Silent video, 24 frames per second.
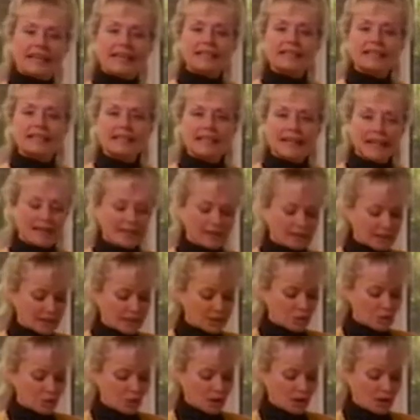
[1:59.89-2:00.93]
a deadly
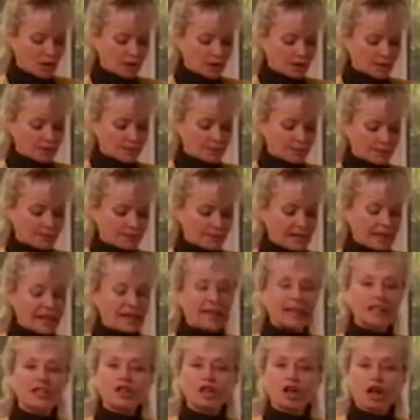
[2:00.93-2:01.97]
drug.
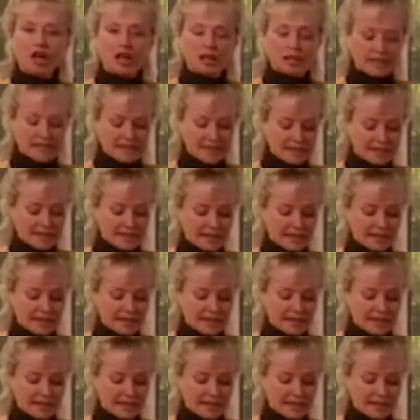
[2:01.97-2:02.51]
It causes